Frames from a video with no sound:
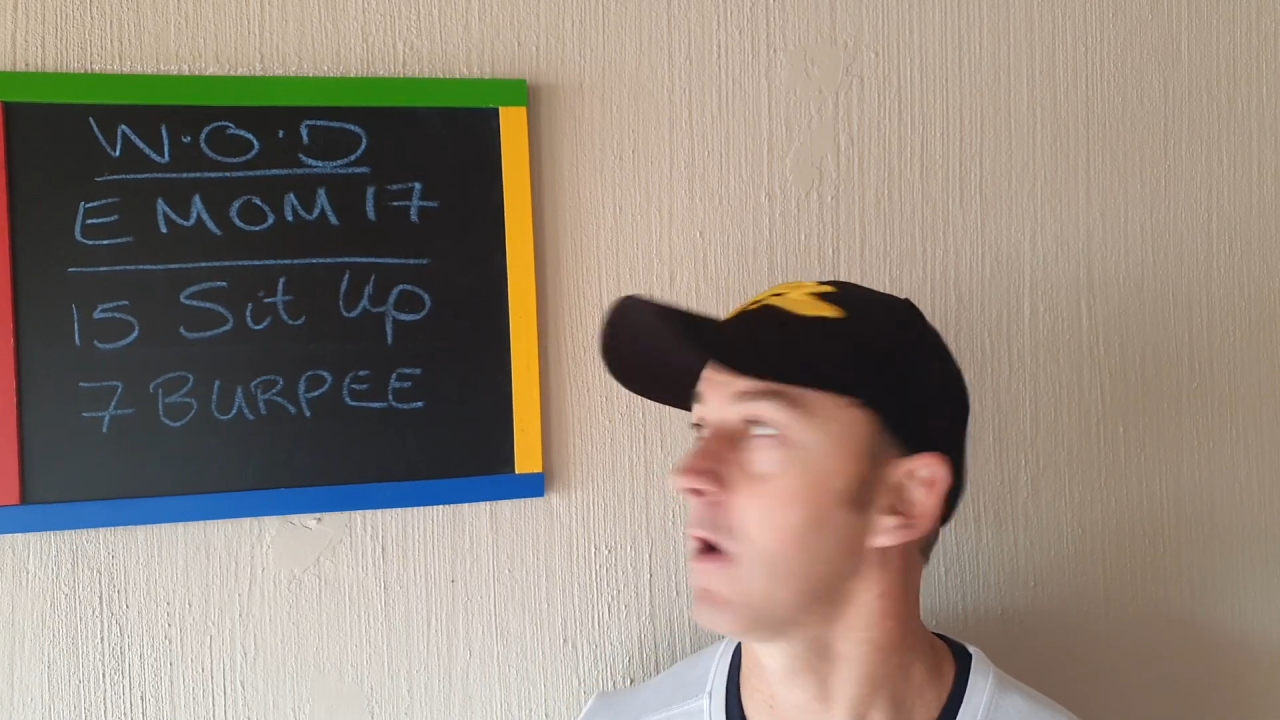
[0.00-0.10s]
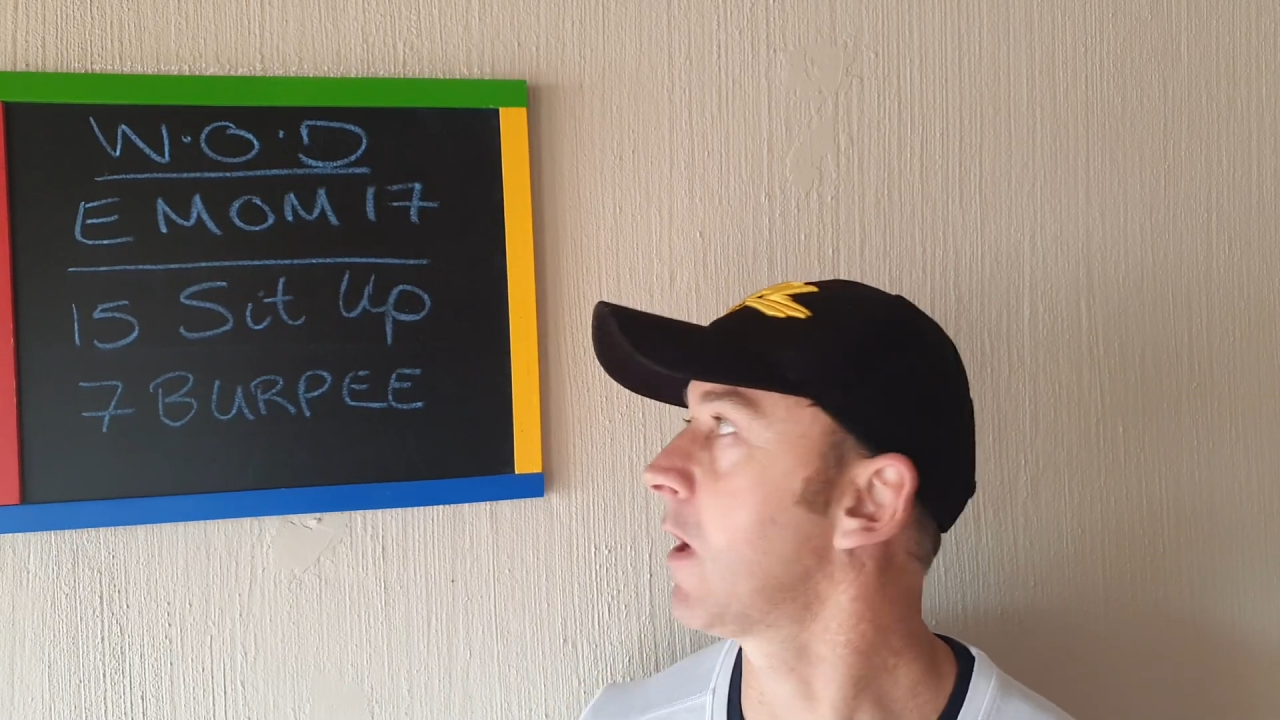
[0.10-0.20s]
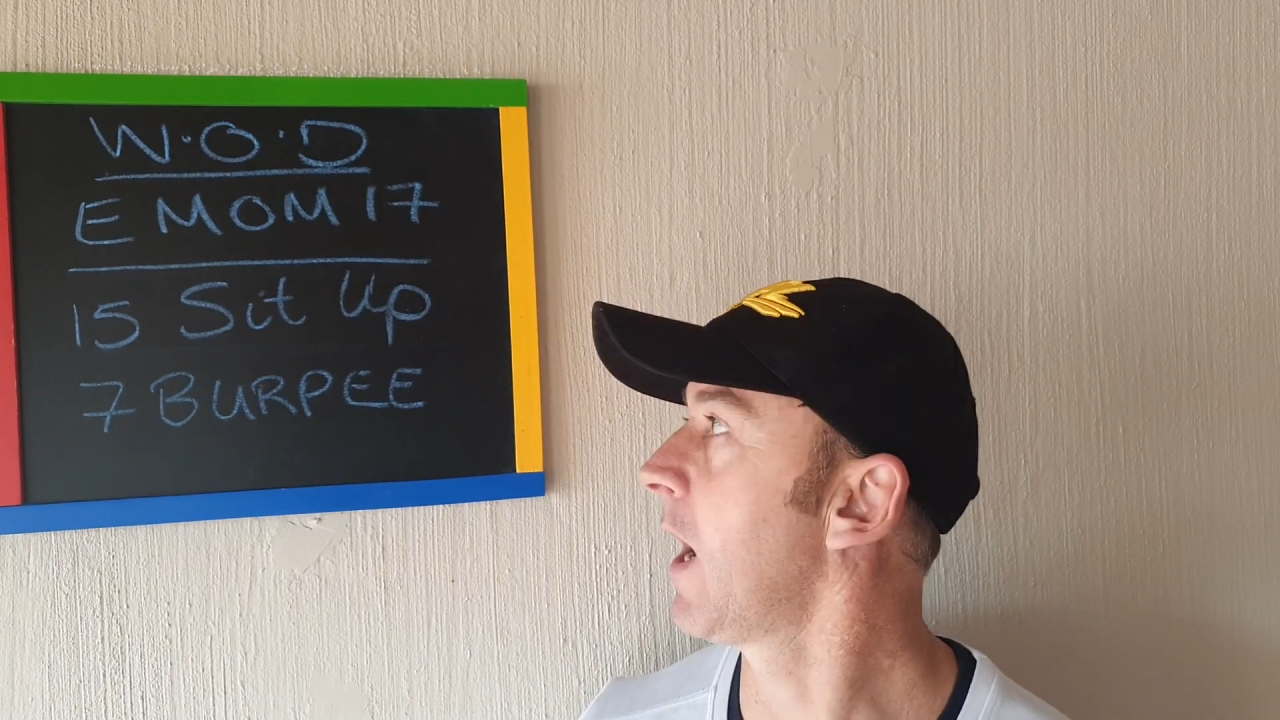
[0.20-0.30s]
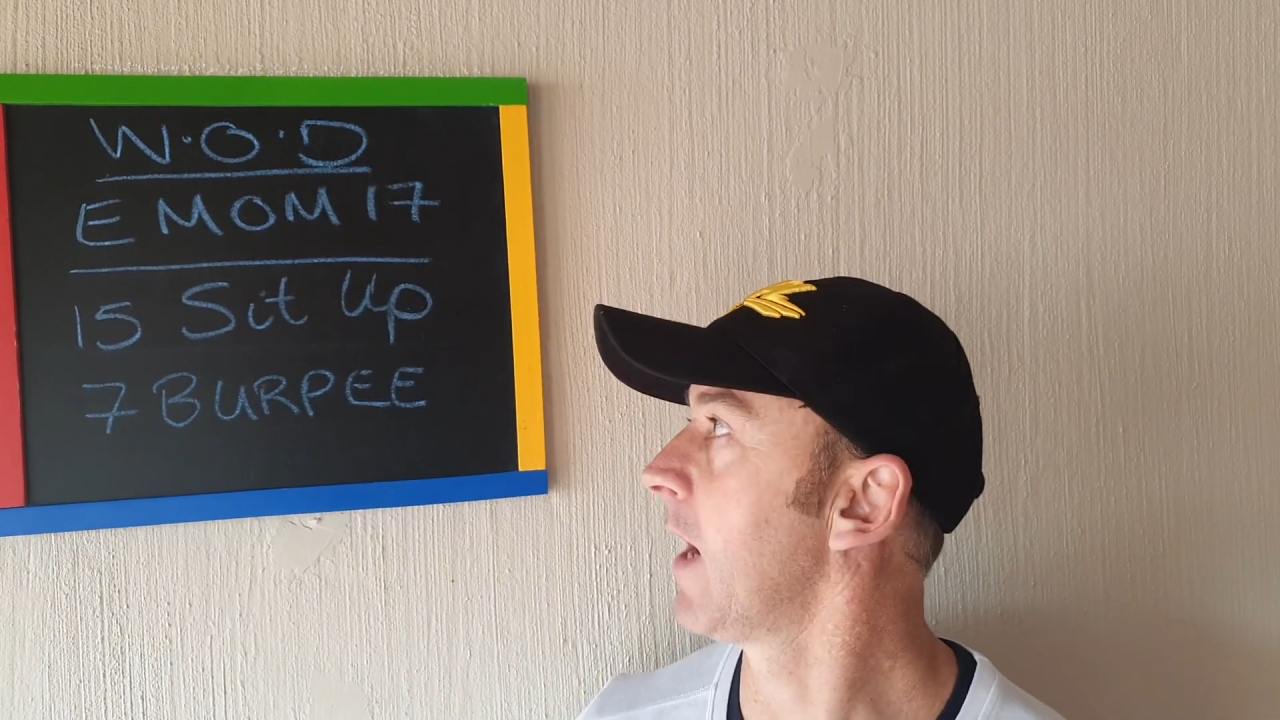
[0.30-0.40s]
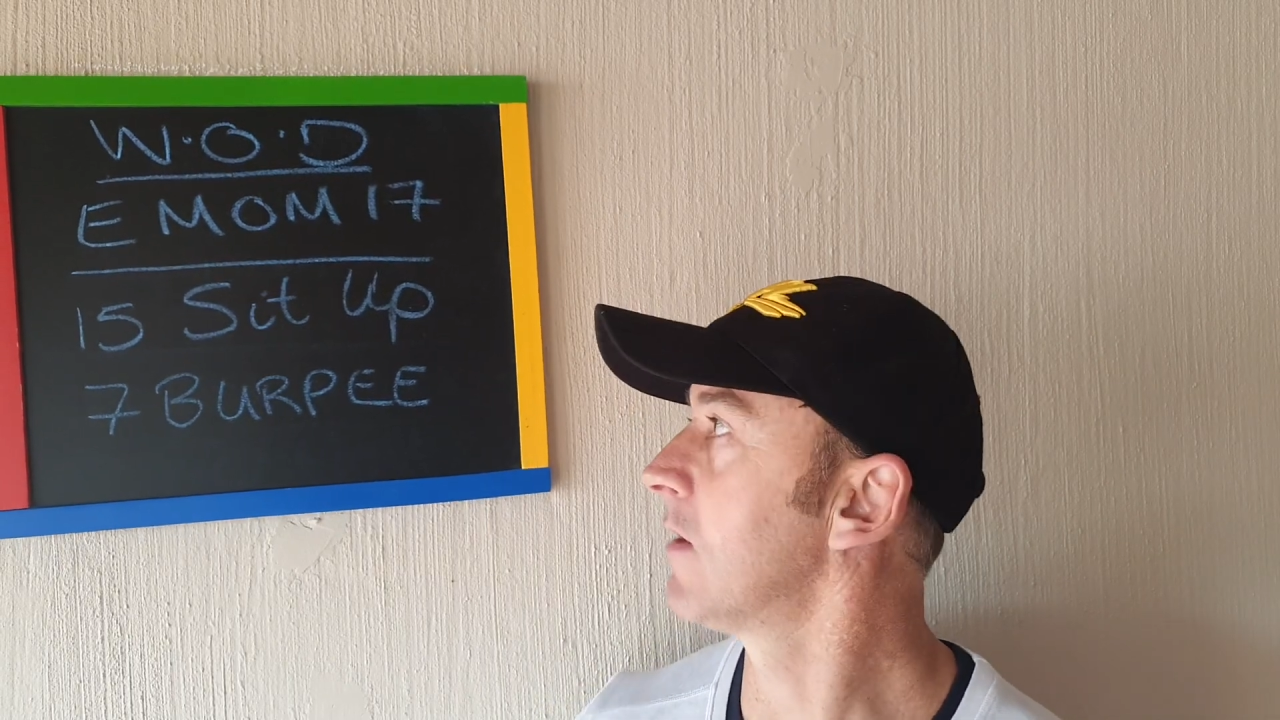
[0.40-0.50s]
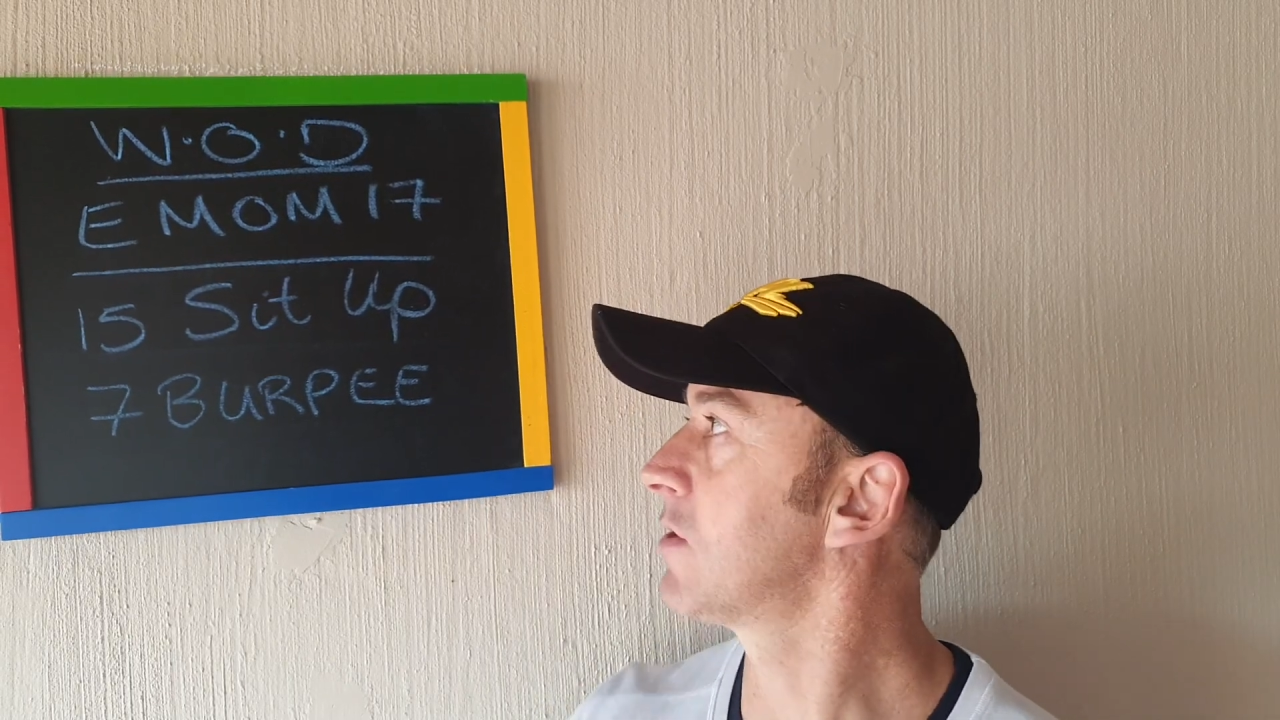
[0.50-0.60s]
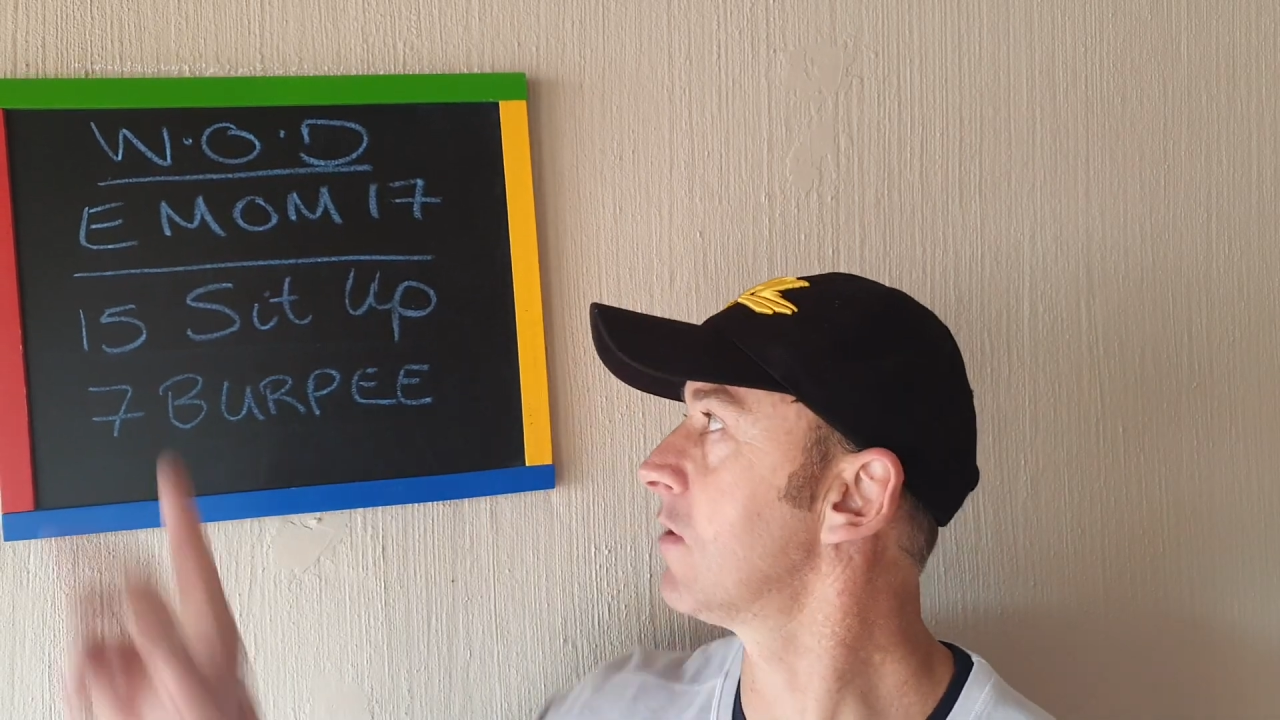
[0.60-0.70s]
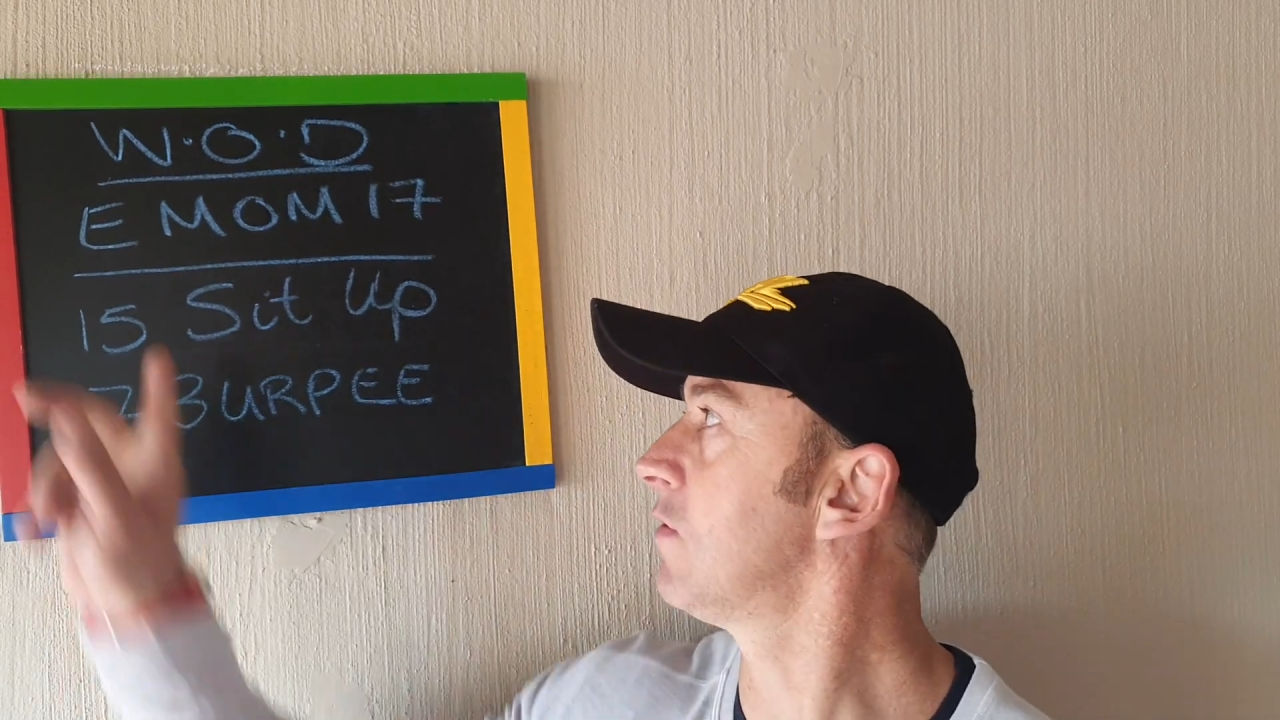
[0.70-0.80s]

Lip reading: Okay, so